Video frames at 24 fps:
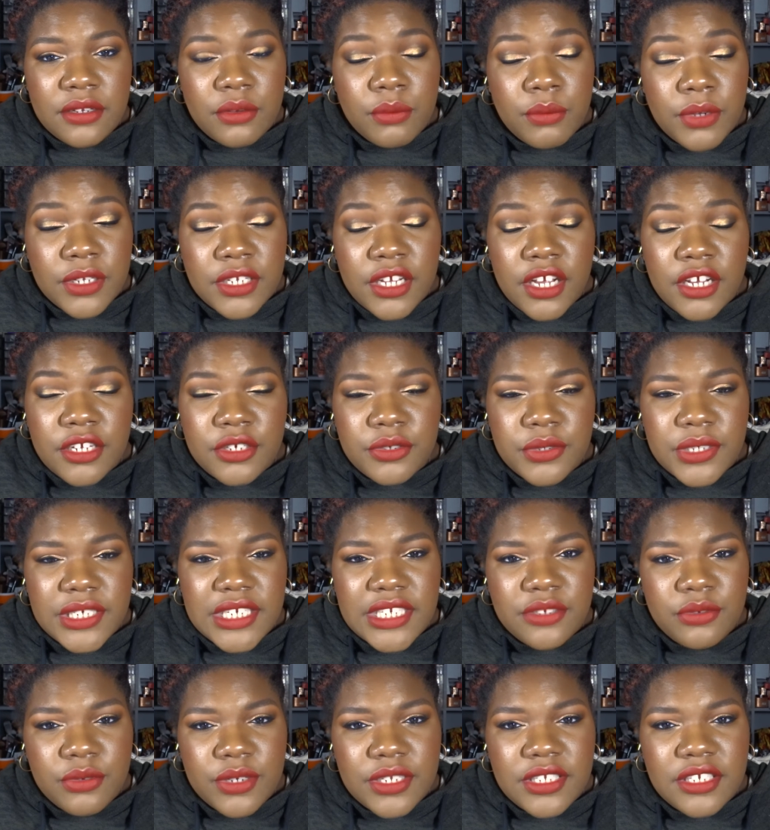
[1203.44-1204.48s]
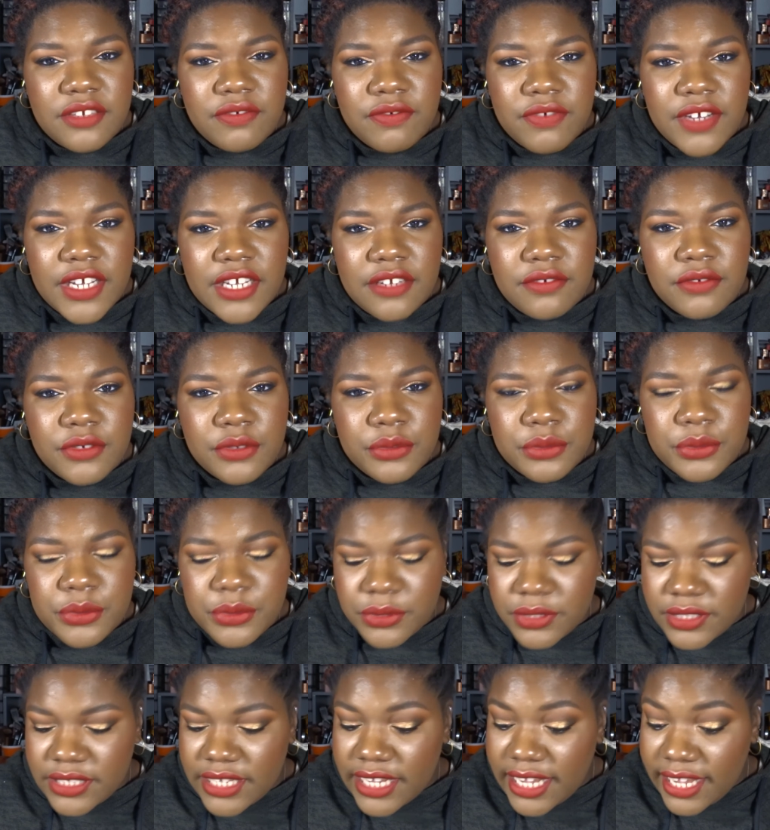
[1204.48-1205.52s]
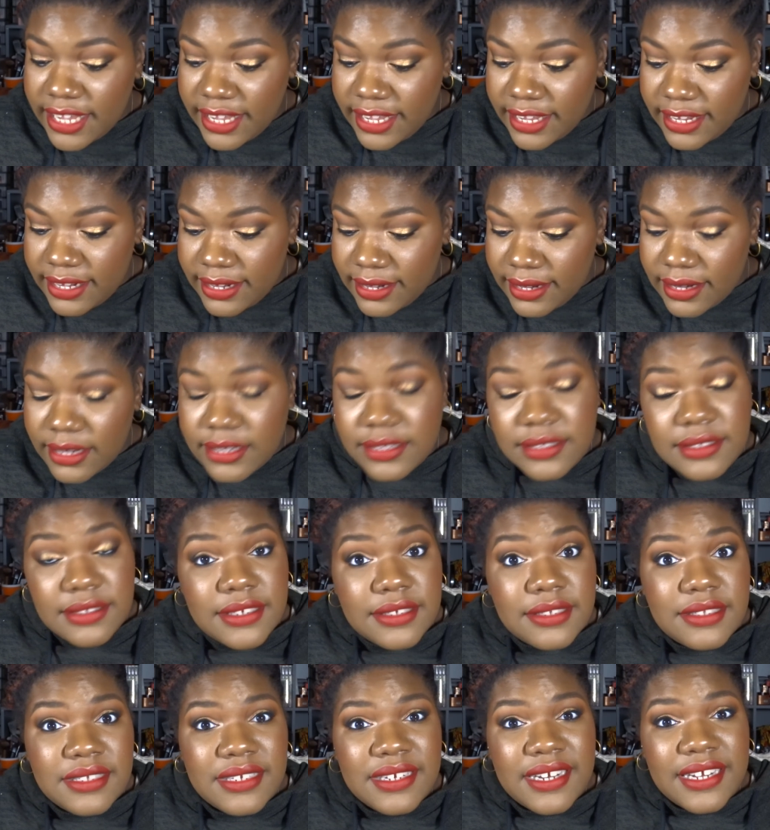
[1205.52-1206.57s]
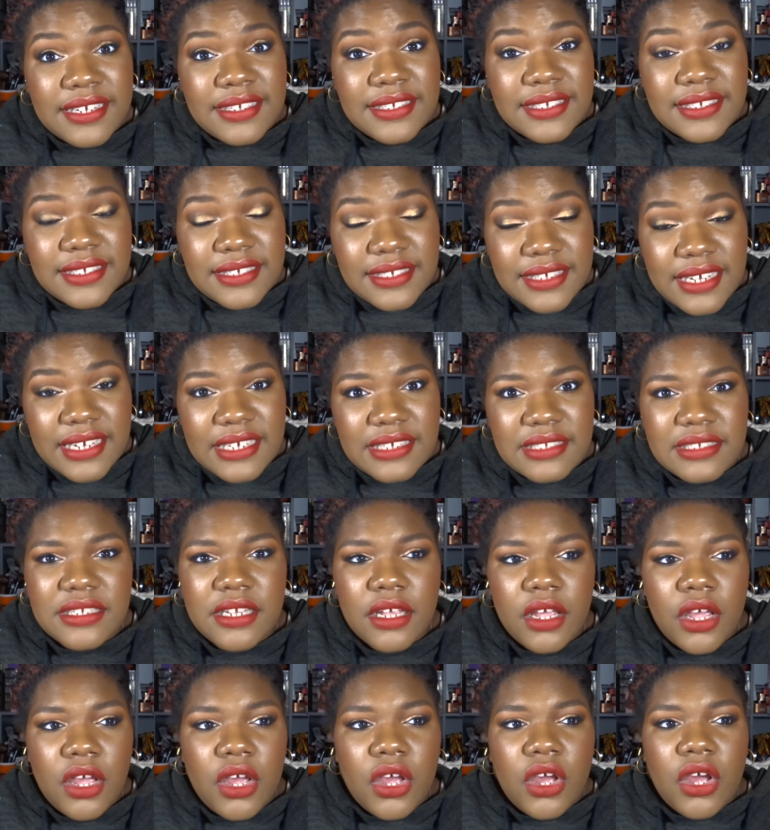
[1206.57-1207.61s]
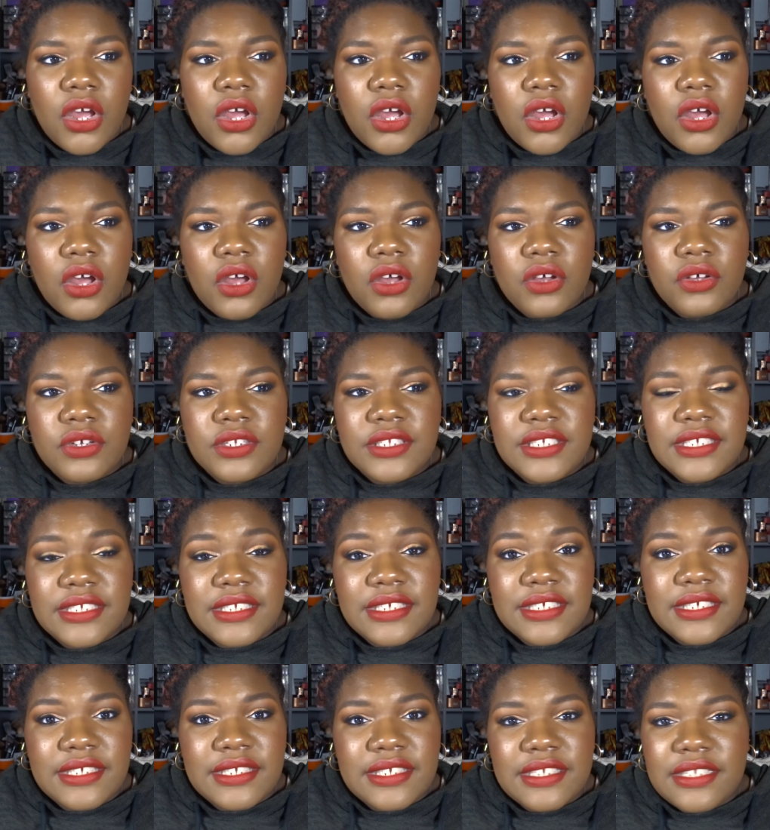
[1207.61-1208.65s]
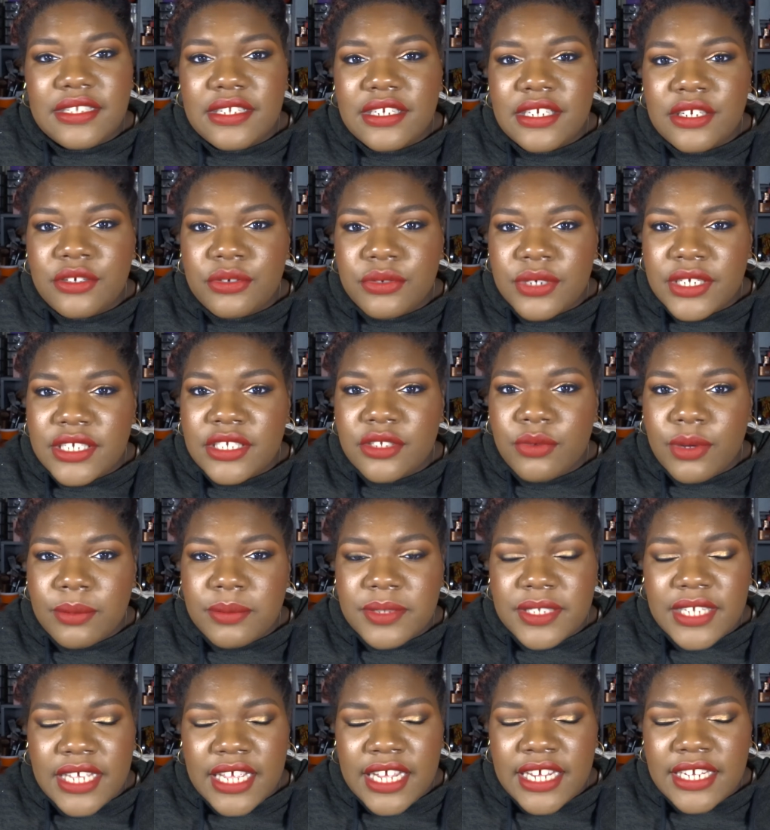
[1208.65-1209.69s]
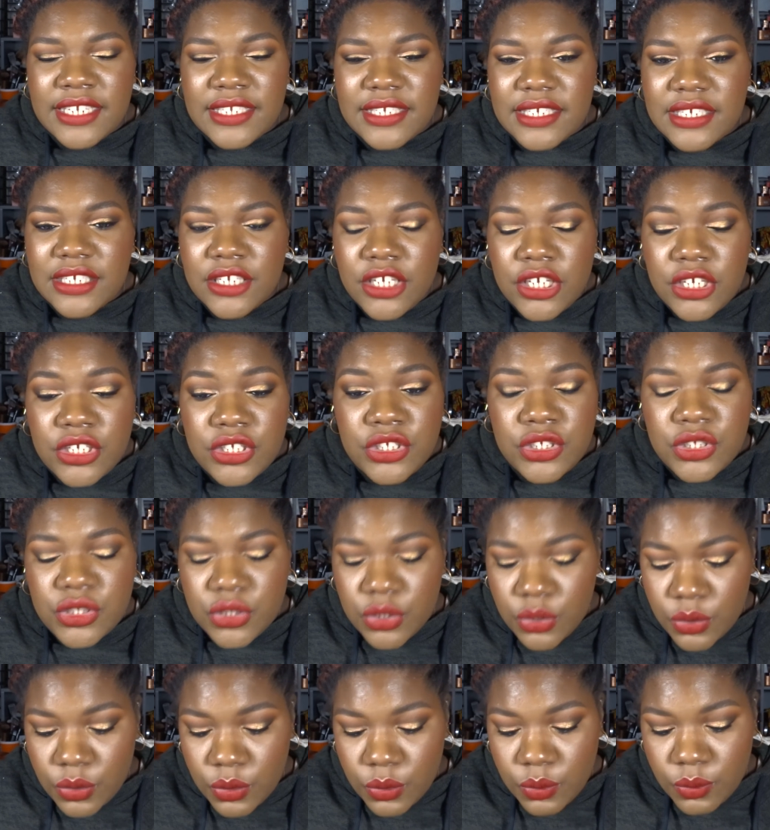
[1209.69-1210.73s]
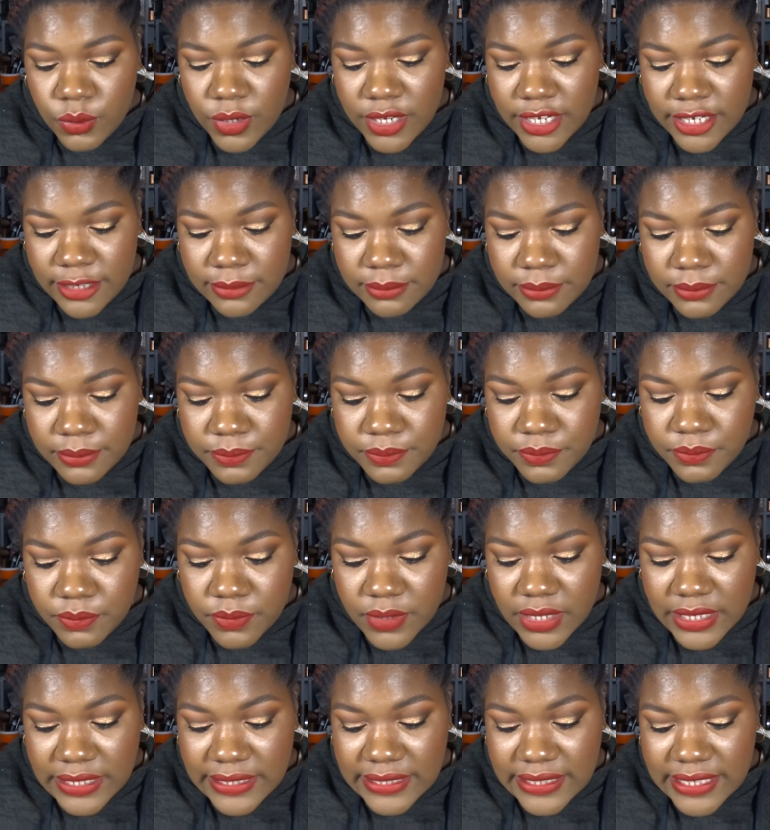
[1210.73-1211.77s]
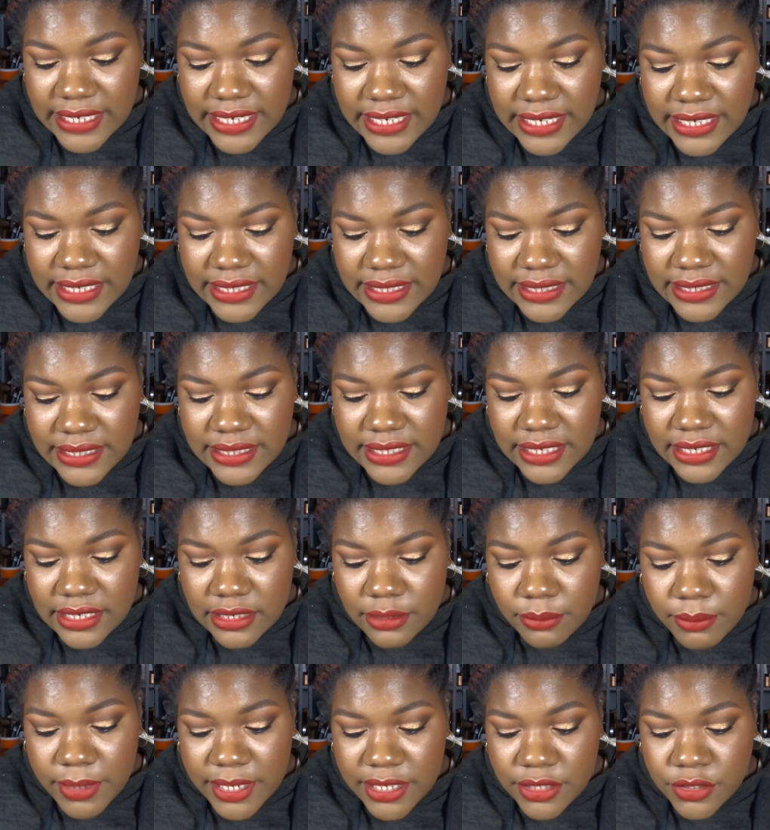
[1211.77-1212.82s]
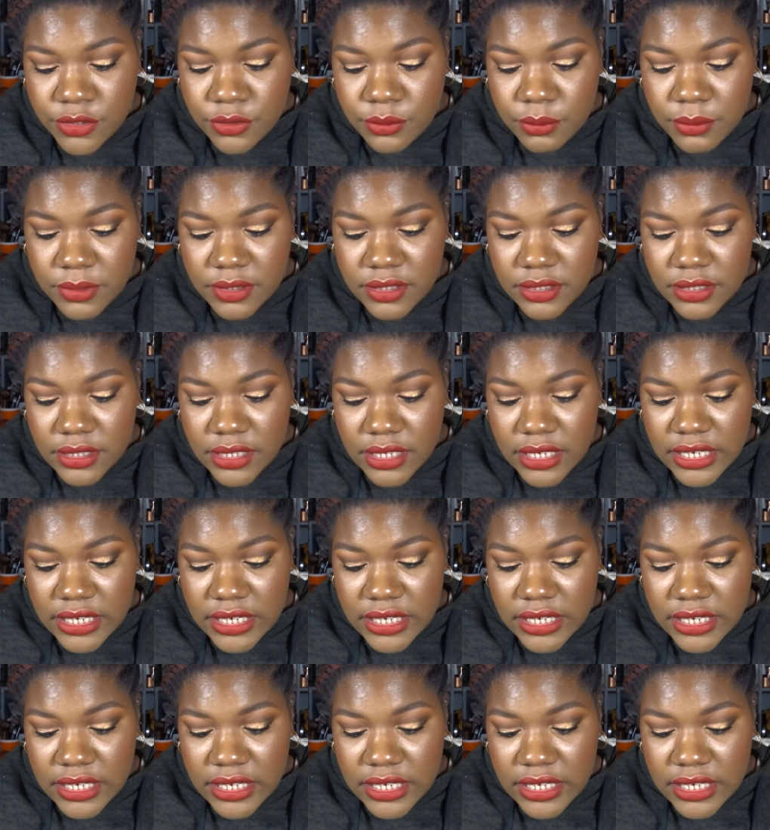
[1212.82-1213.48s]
125 euros and 69 cents on the Sydney Grace website. So they sent it back to me.